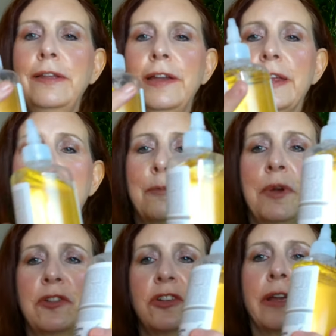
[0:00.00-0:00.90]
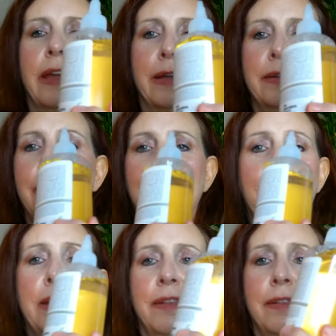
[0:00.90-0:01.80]
look at how much you get I
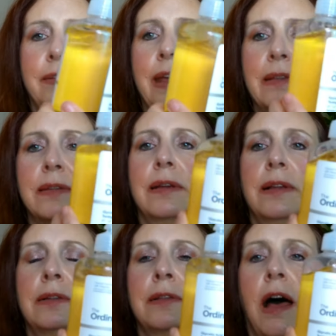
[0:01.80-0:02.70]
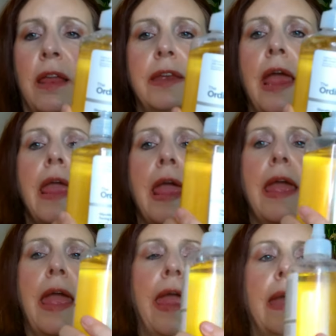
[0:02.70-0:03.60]
mean that's a lot
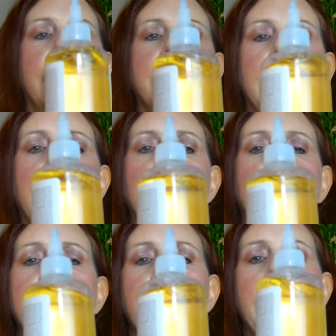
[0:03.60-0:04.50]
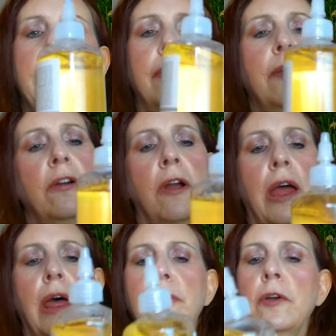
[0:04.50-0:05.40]
and um, there are
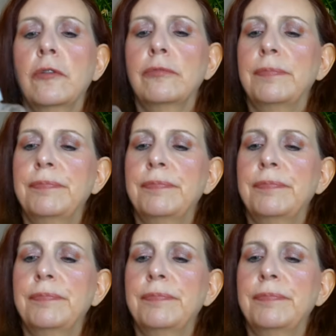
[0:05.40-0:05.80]
other